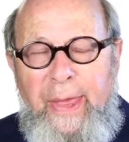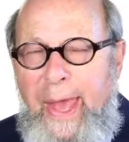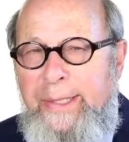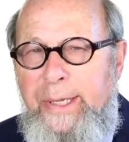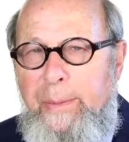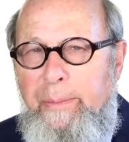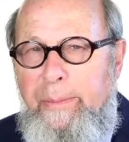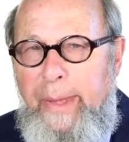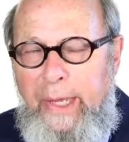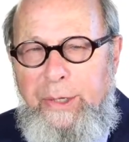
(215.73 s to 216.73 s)
That's a
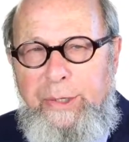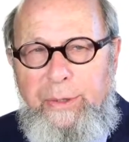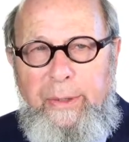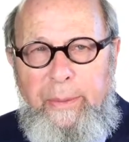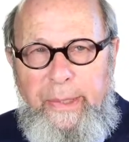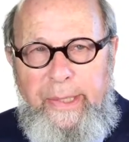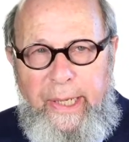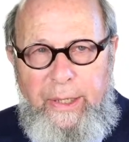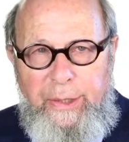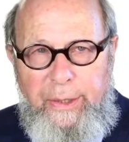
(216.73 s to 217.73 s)
major
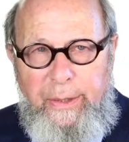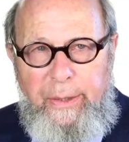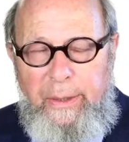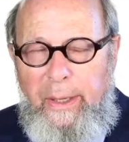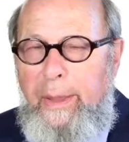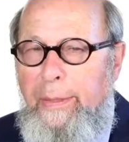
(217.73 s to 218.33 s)
limitation